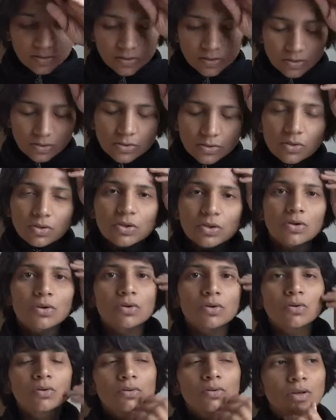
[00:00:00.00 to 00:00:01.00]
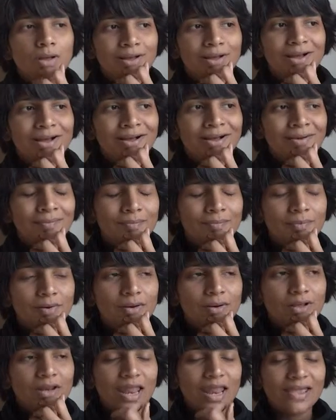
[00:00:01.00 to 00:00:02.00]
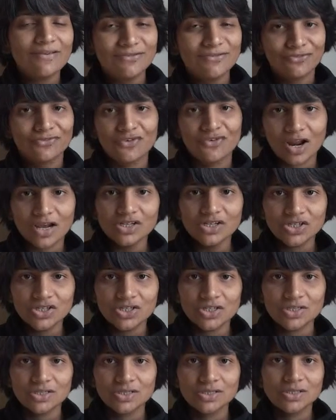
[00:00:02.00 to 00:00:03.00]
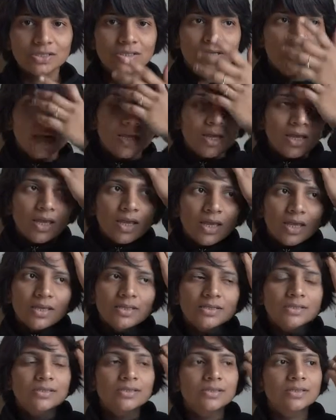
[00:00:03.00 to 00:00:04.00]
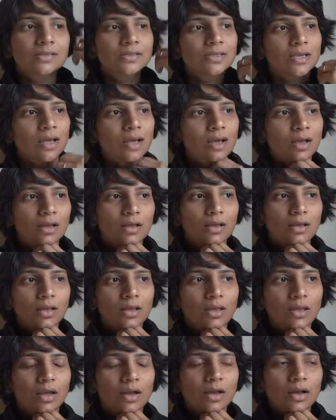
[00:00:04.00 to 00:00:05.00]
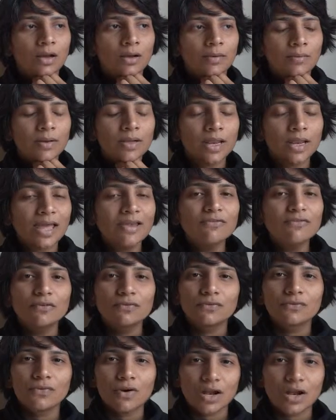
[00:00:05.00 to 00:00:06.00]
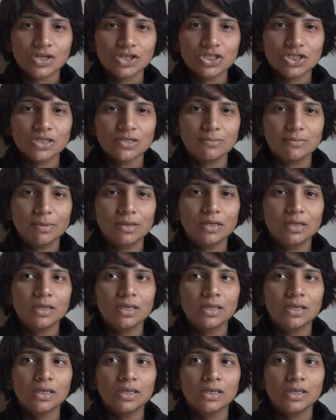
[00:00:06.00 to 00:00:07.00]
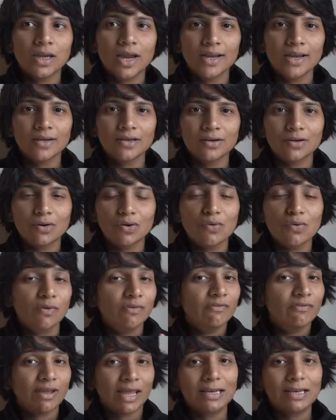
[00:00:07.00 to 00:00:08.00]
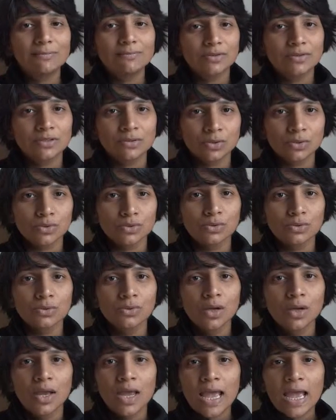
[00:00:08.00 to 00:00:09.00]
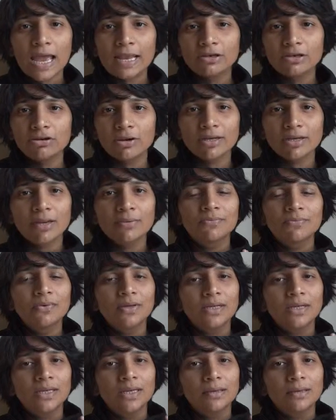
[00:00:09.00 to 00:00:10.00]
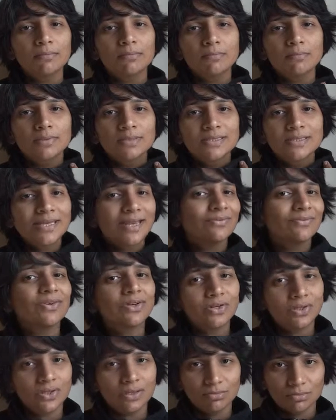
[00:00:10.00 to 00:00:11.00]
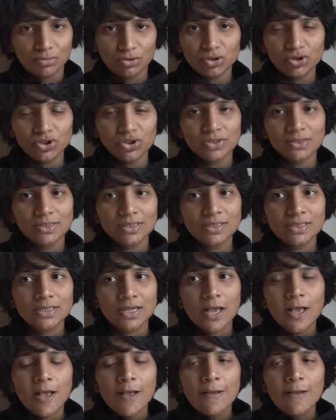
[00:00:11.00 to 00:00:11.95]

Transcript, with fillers: so you know, um, a life of rush is, is uh, a life of rush typically kind of overwhelms you and you end up feeling several emotions.